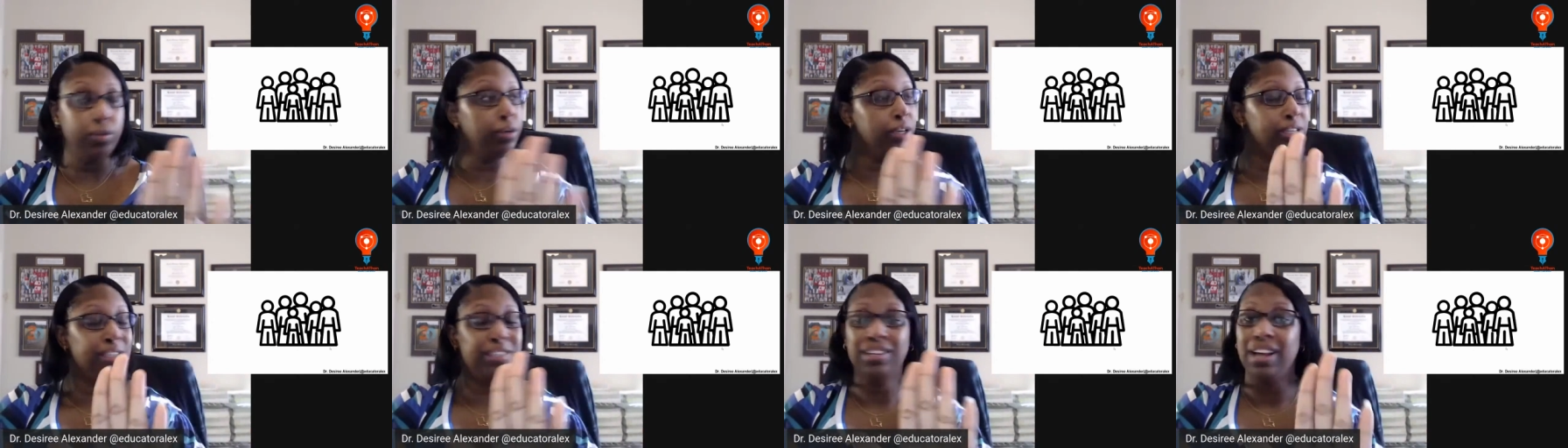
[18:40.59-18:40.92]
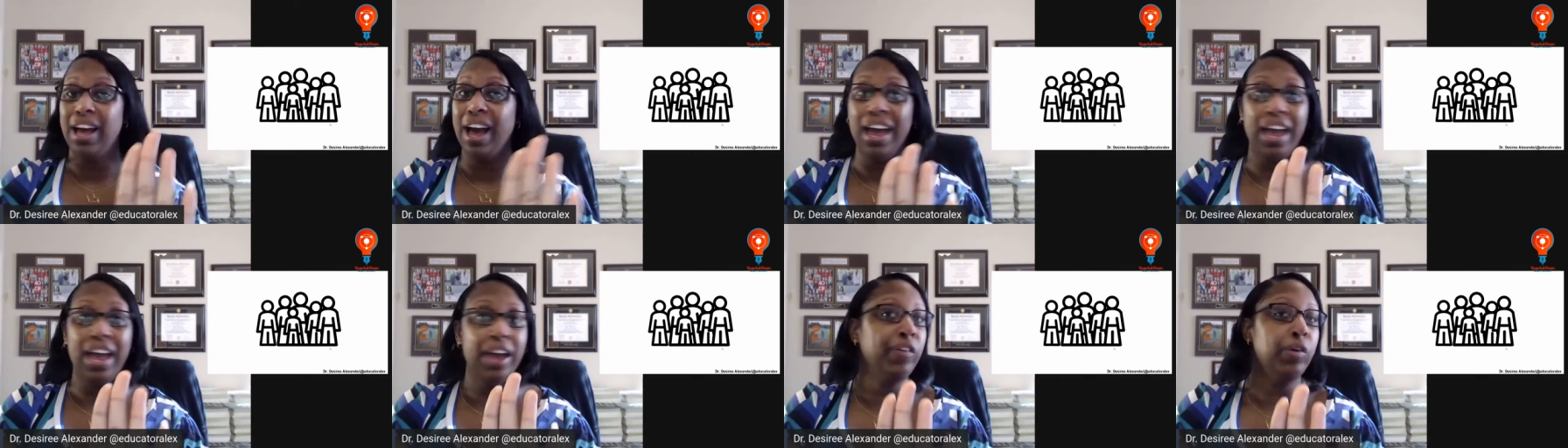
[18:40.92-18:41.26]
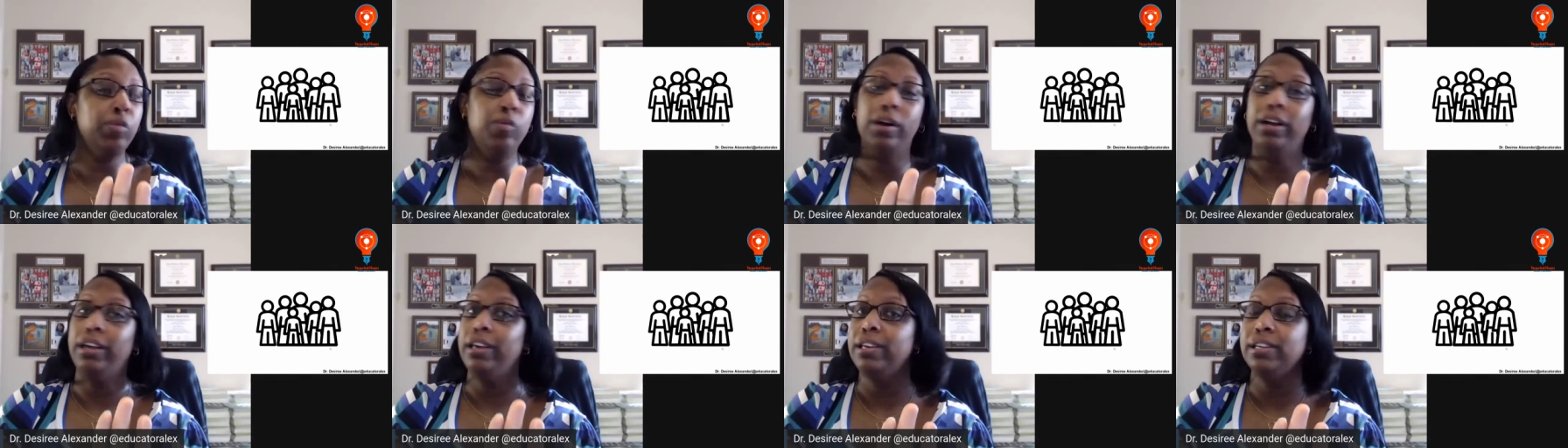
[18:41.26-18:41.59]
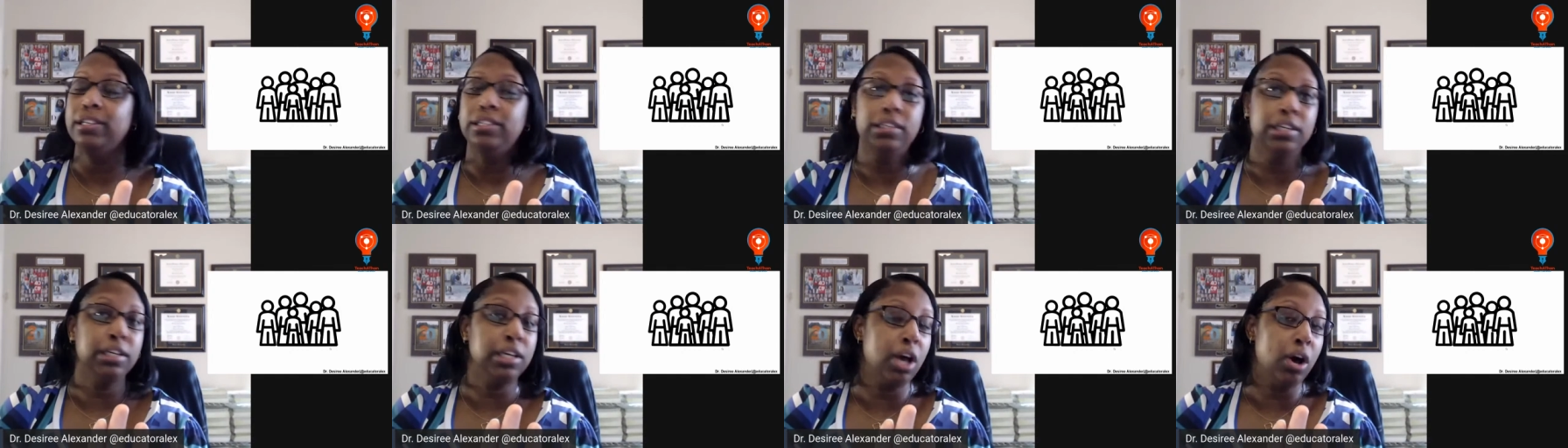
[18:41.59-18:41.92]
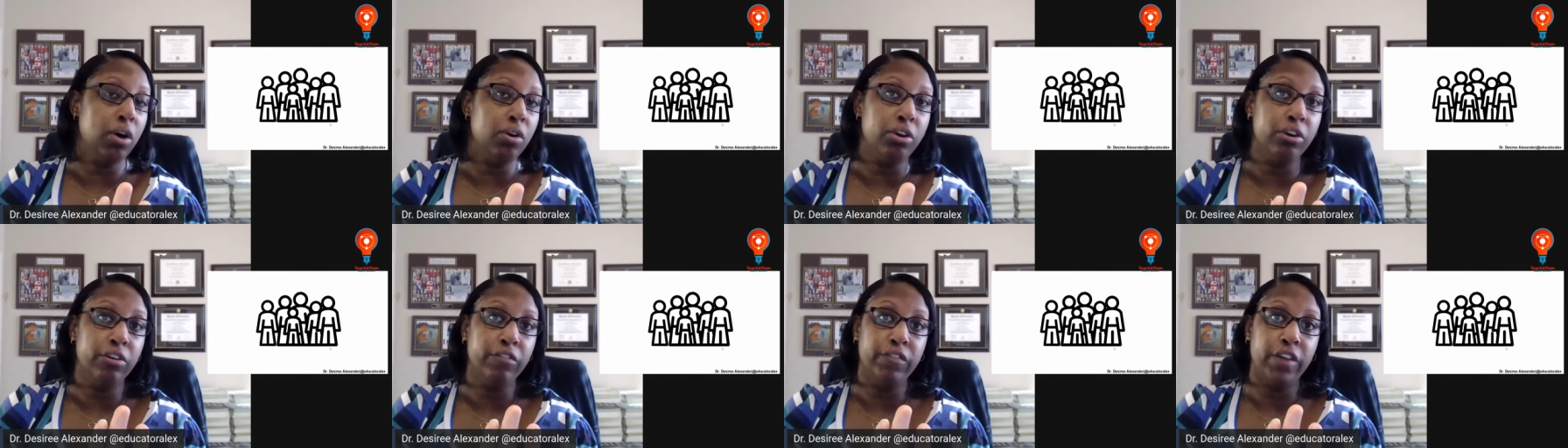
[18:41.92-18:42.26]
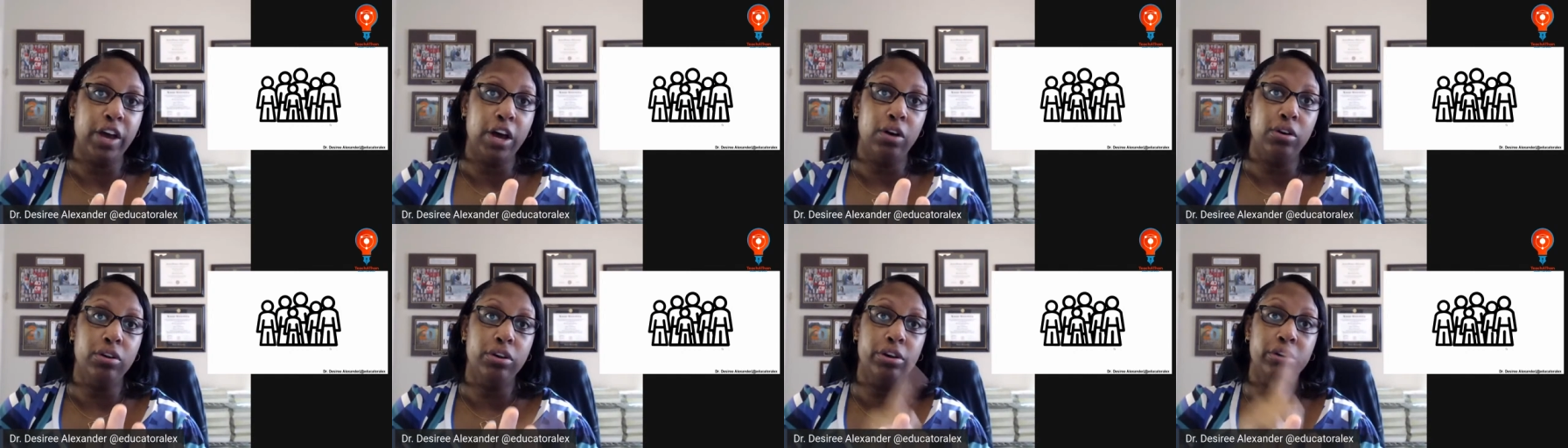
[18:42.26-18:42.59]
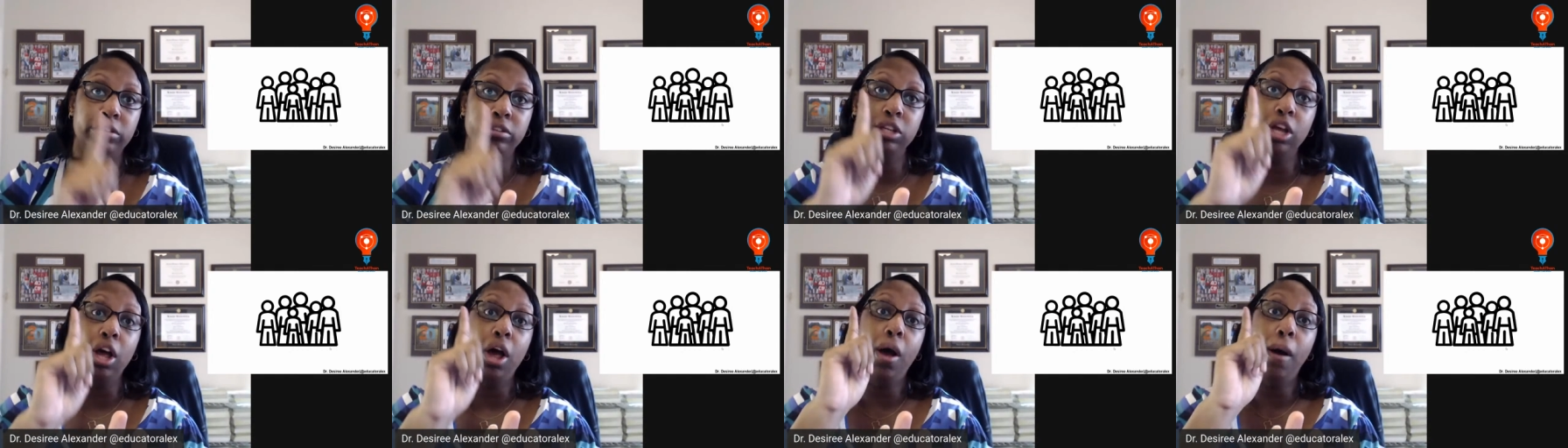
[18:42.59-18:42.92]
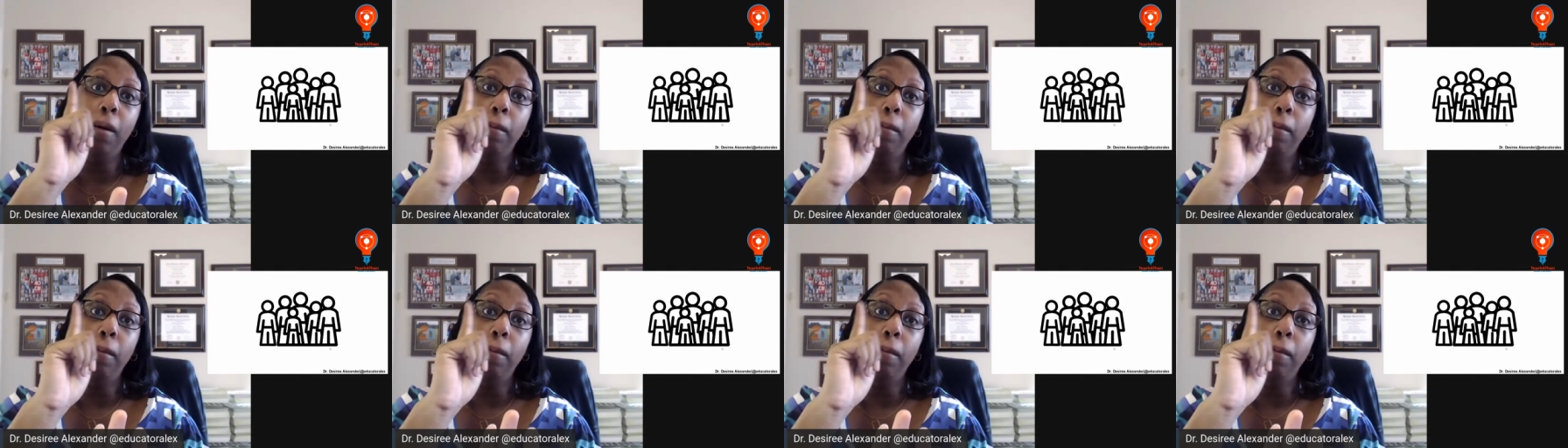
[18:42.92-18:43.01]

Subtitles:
Because not everyone needs to know your failures,